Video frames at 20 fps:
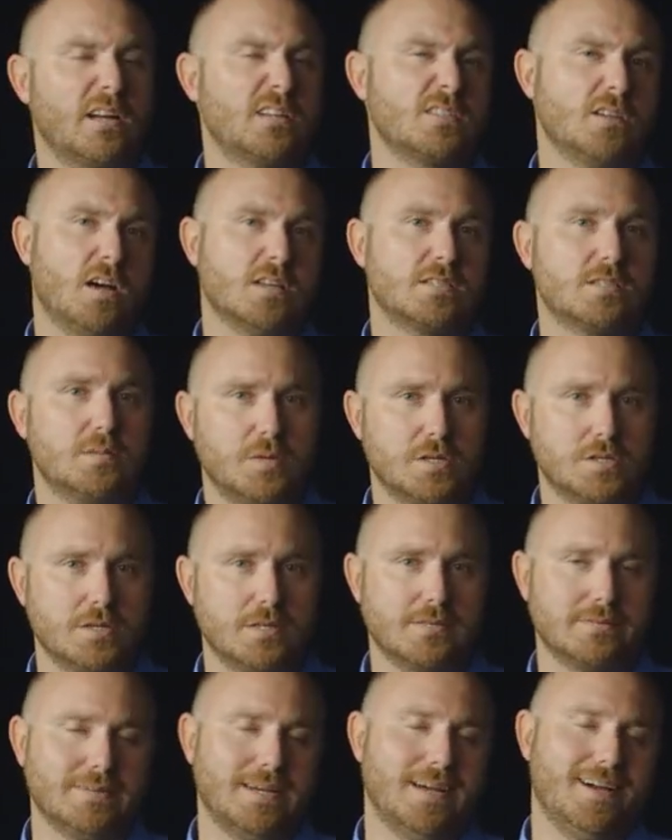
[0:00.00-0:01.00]
exhaust
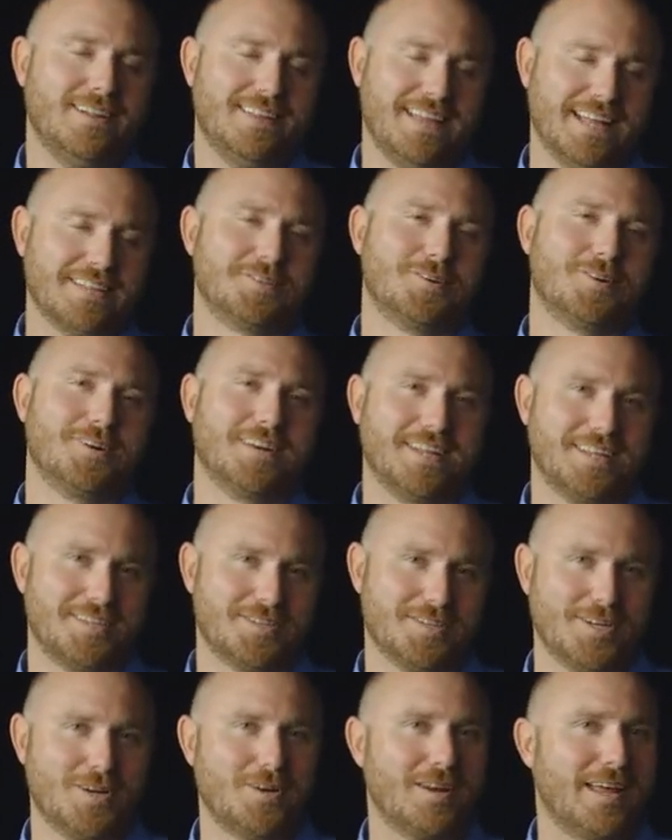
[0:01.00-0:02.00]
emissions, well, that sort of
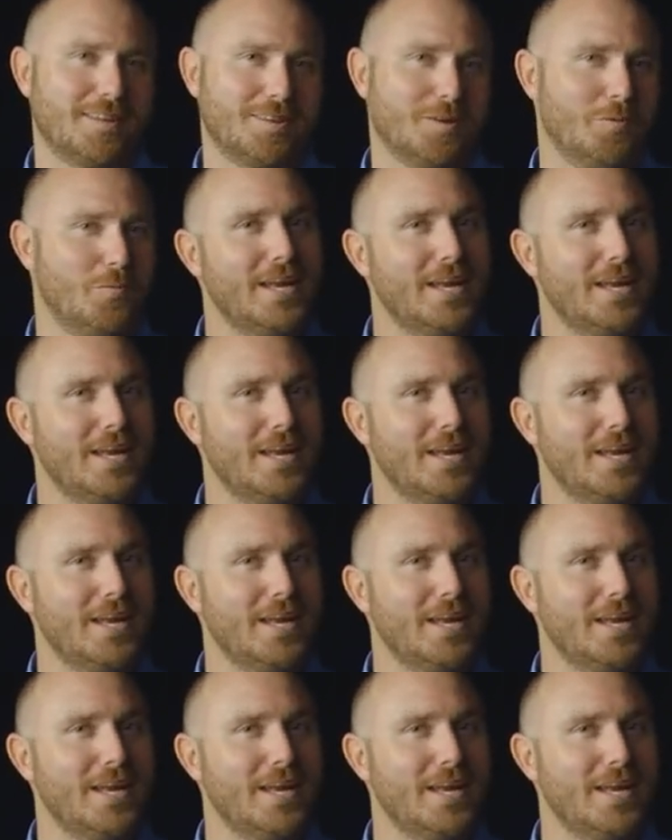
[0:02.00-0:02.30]
gets thrown out the